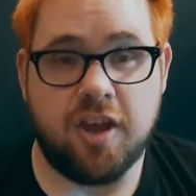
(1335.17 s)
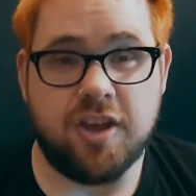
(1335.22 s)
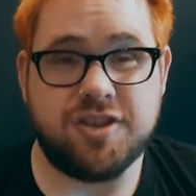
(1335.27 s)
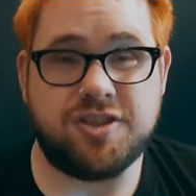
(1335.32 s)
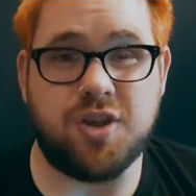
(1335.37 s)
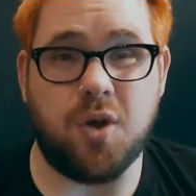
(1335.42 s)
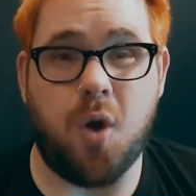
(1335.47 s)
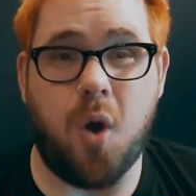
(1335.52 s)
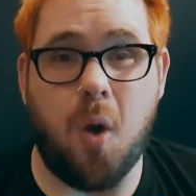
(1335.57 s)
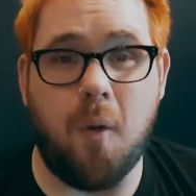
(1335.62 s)

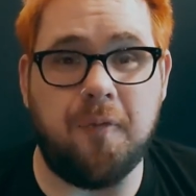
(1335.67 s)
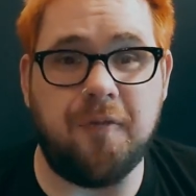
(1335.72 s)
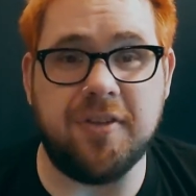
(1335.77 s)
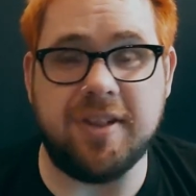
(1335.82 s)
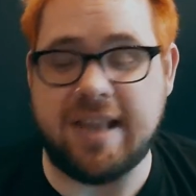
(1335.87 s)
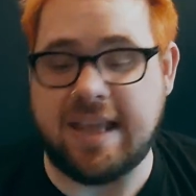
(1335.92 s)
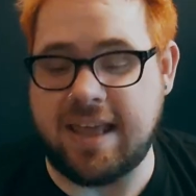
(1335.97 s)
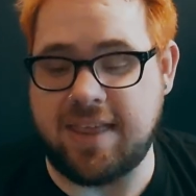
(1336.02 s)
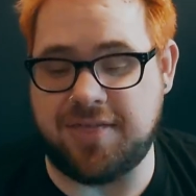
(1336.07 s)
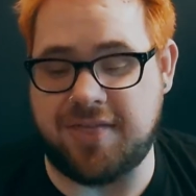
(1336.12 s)
So
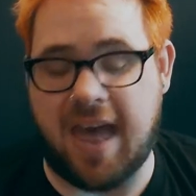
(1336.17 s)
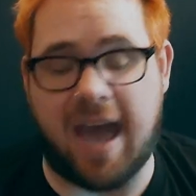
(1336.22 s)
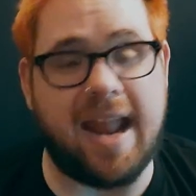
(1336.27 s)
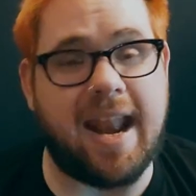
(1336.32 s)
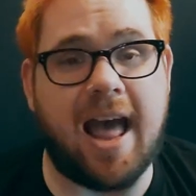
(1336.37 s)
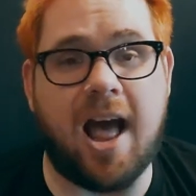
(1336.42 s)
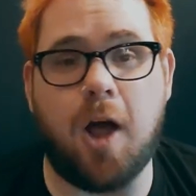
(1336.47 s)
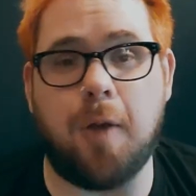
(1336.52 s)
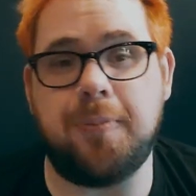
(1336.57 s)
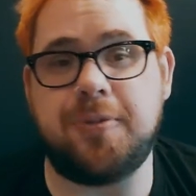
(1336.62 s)
hopefully that
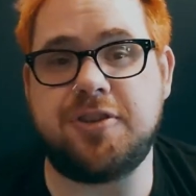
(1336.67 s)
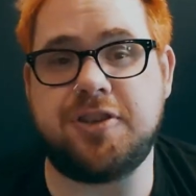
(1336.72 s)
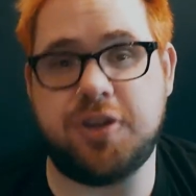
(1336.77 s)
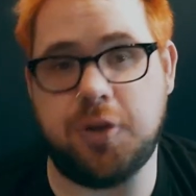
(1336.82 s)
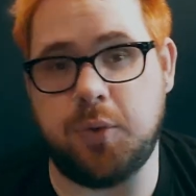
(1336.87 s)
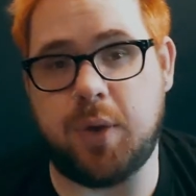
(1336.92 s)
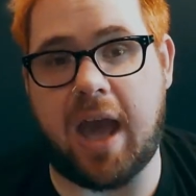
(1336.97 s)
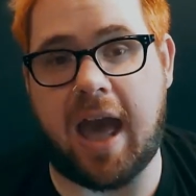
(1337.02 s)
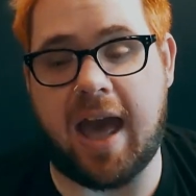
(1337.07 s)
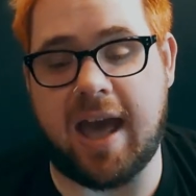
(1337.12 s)
helps
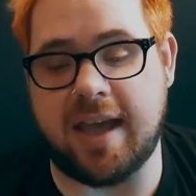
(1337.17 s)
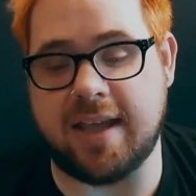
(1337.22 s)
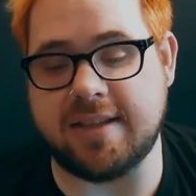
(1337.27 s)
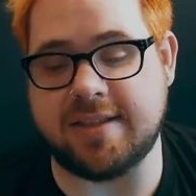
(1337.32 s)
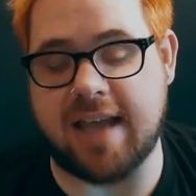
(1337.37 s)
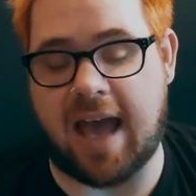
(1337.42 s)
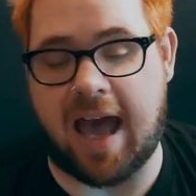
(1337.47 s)
you guys.